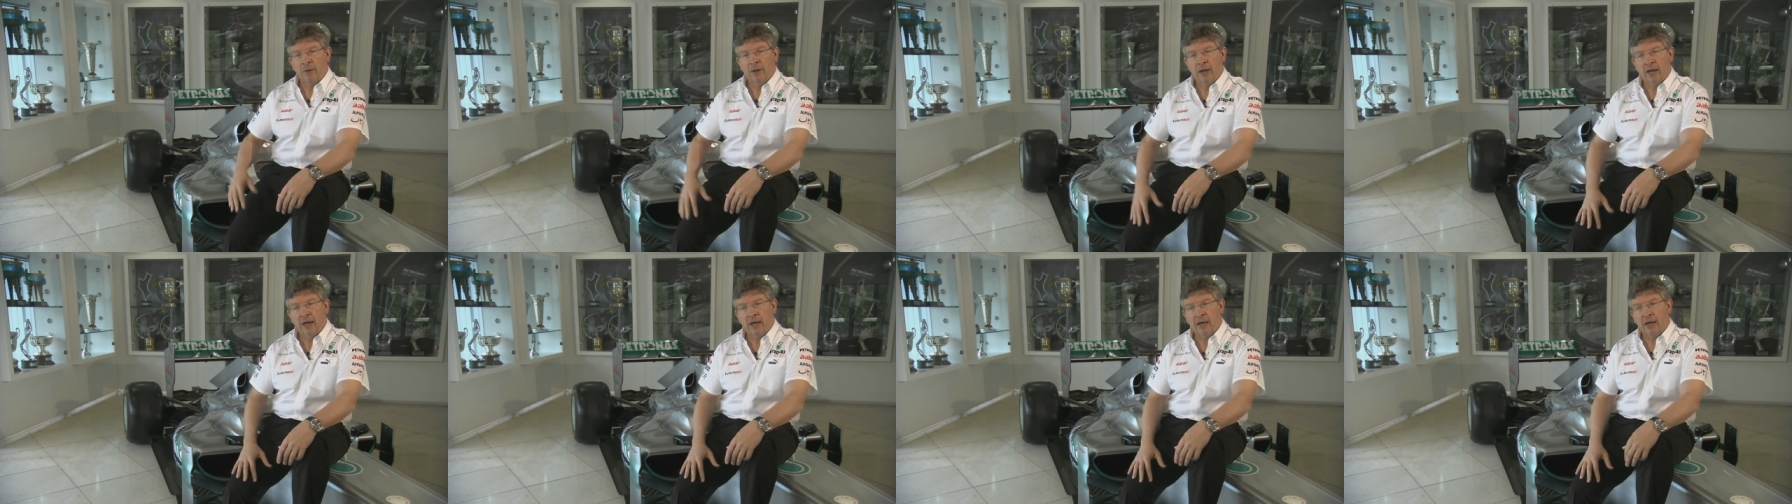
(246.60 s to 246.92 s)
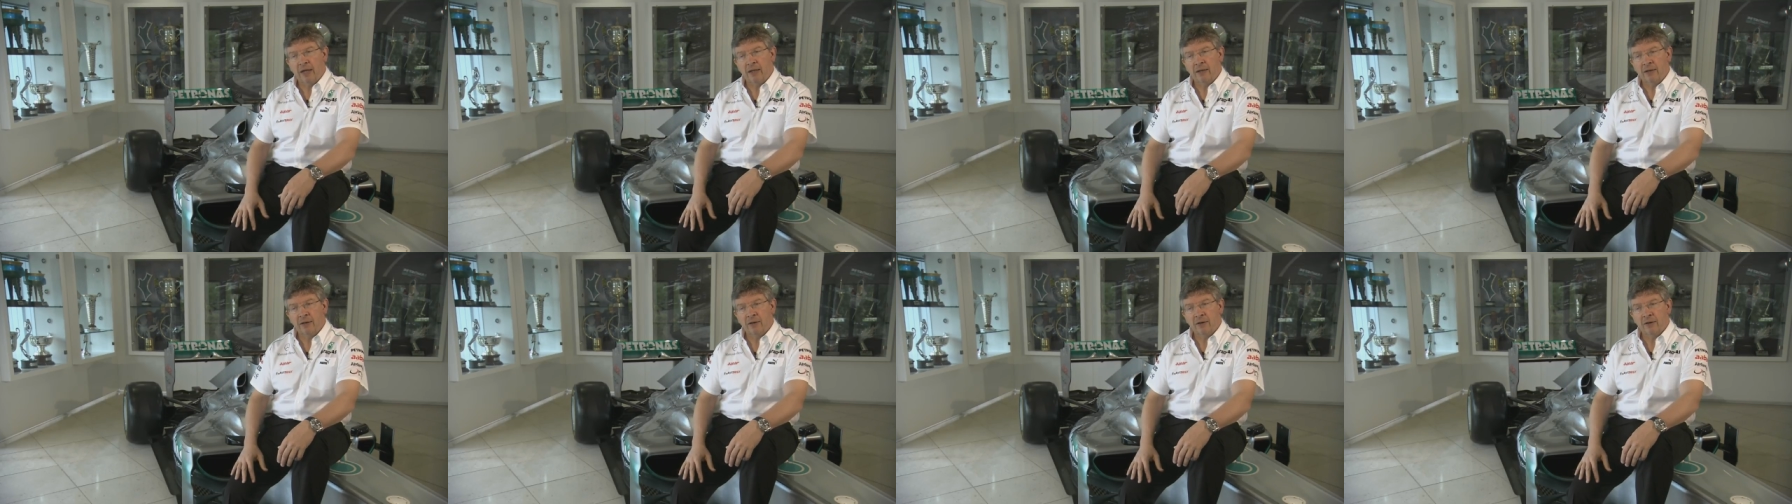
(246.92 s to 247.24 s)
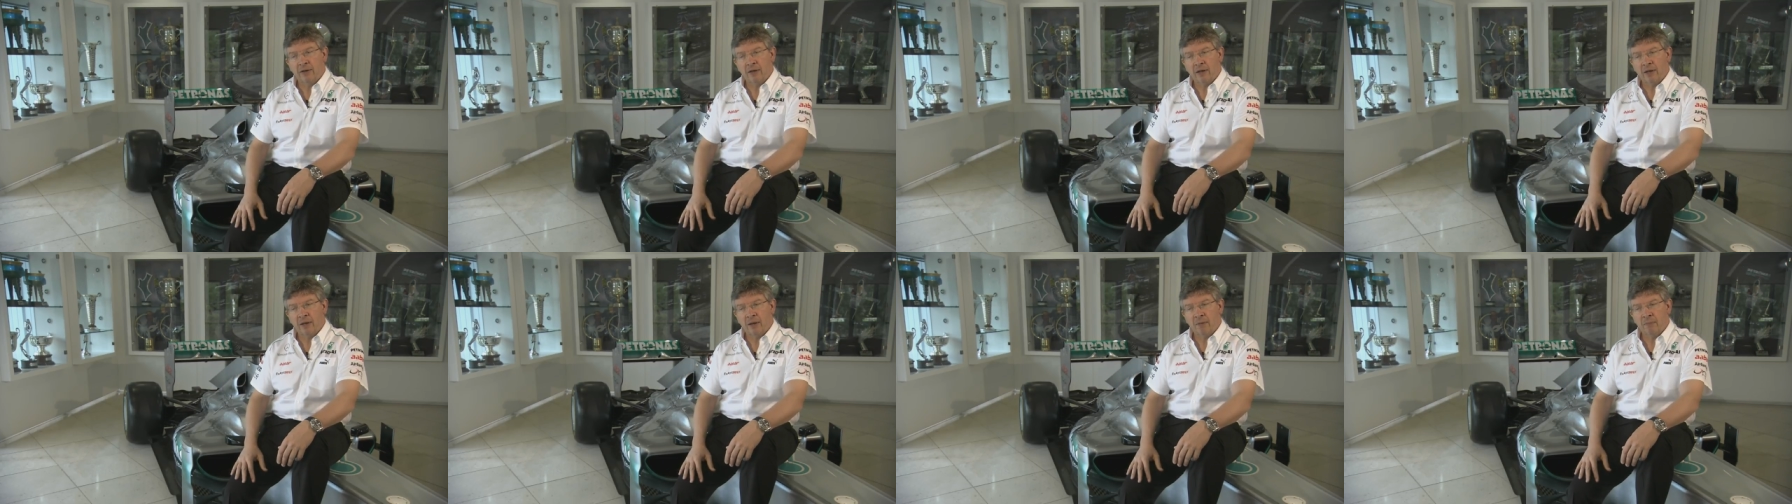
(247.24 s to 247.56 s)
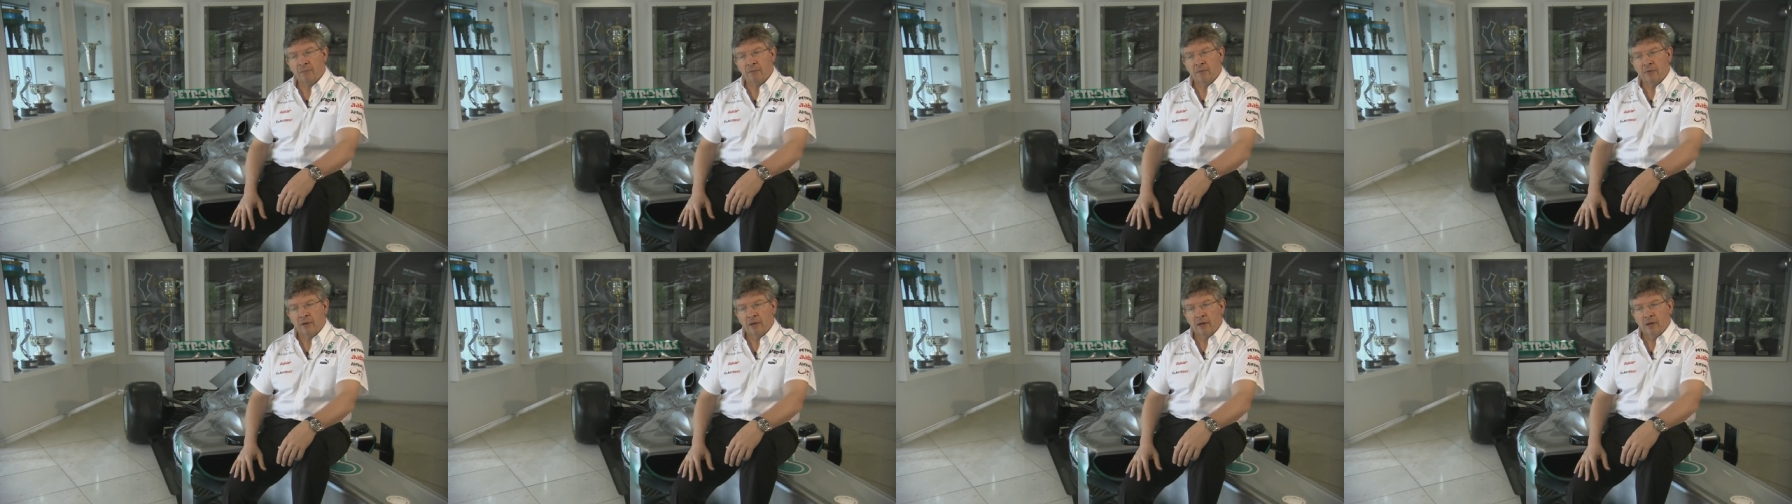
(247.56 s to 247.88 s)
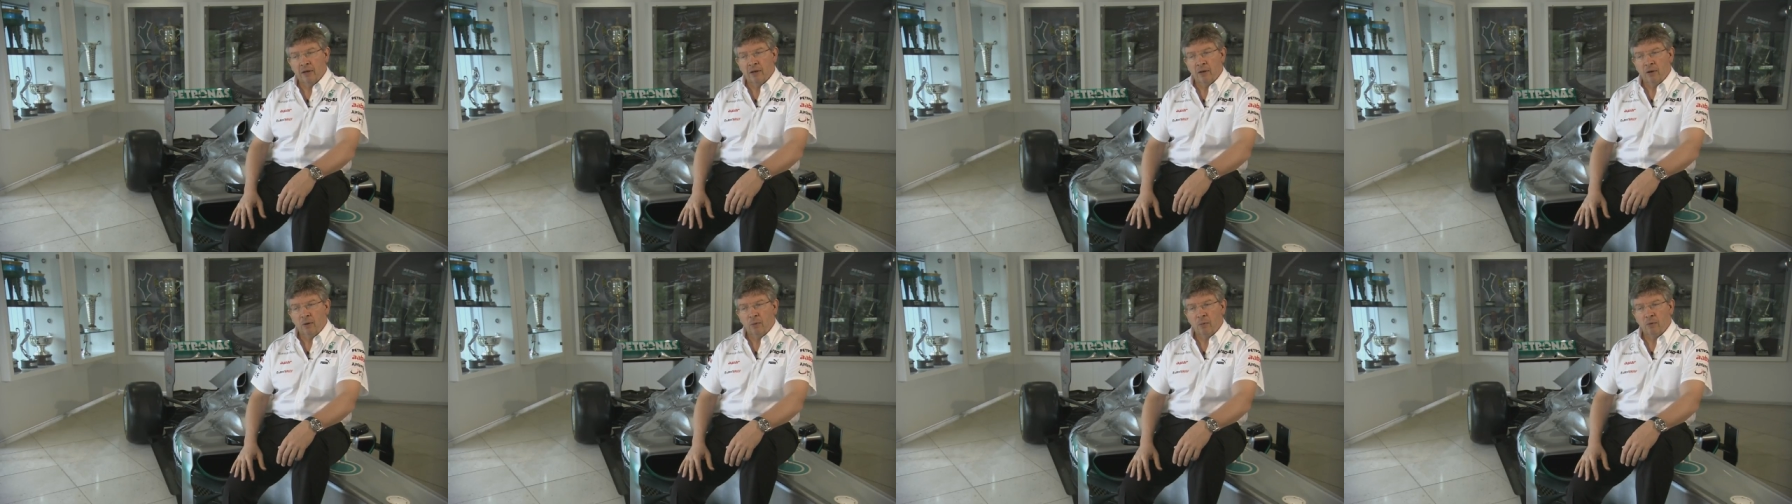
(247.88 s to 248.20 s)
And um,
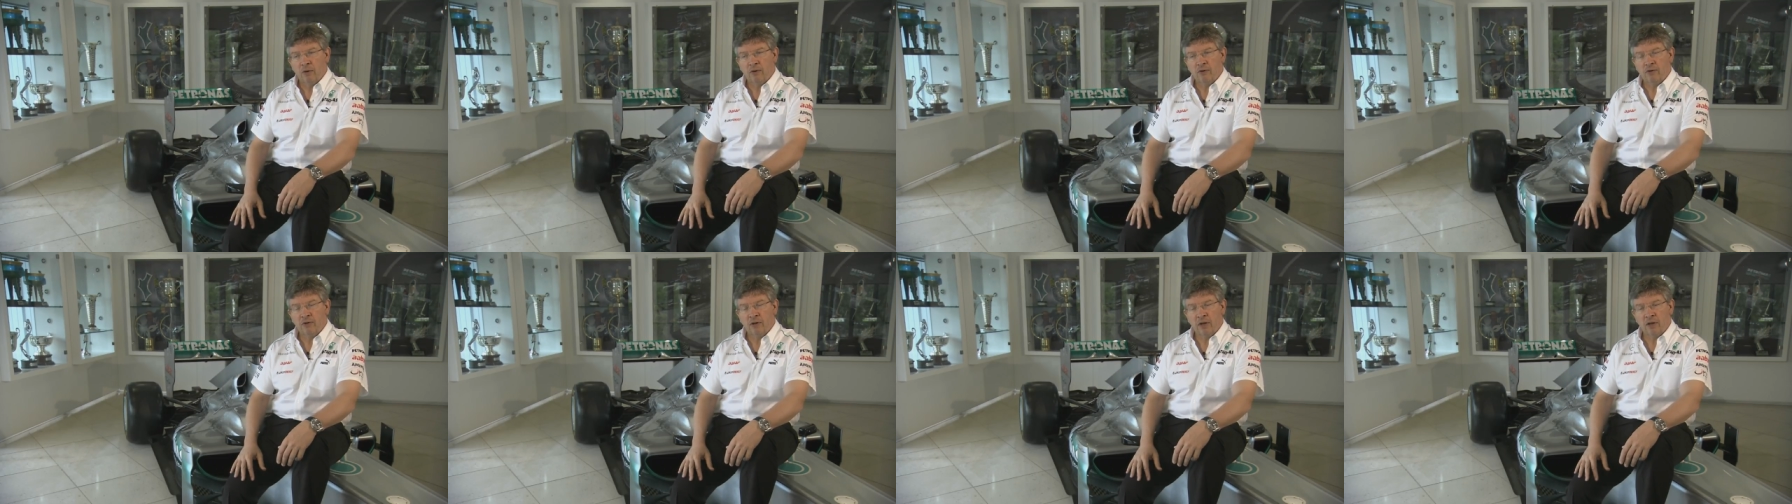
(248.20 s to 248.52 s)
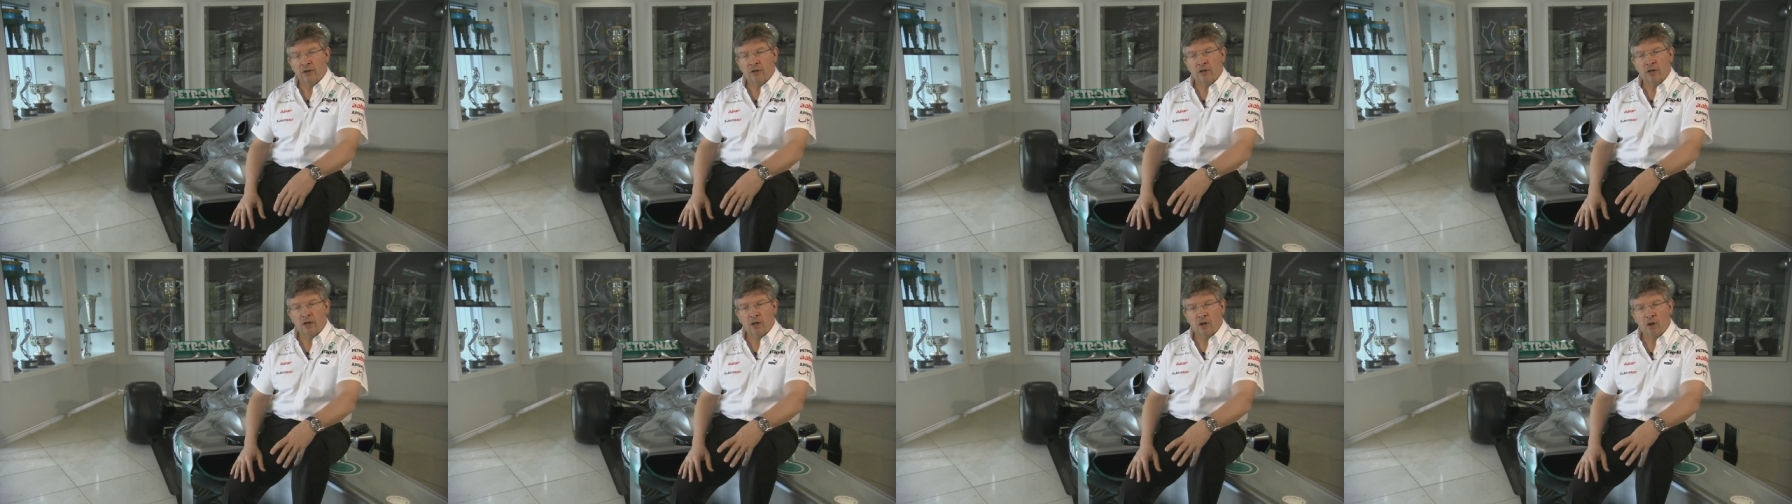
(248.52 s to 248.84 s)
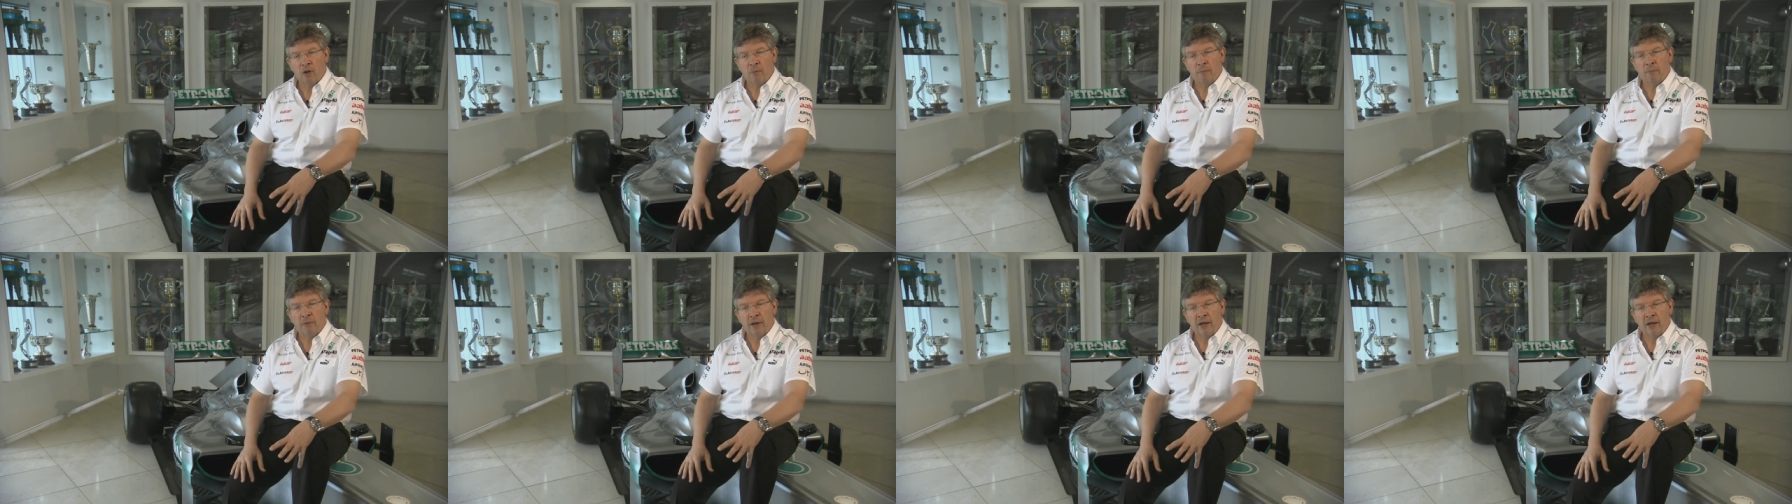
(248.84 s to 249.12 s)
we're certainly a lot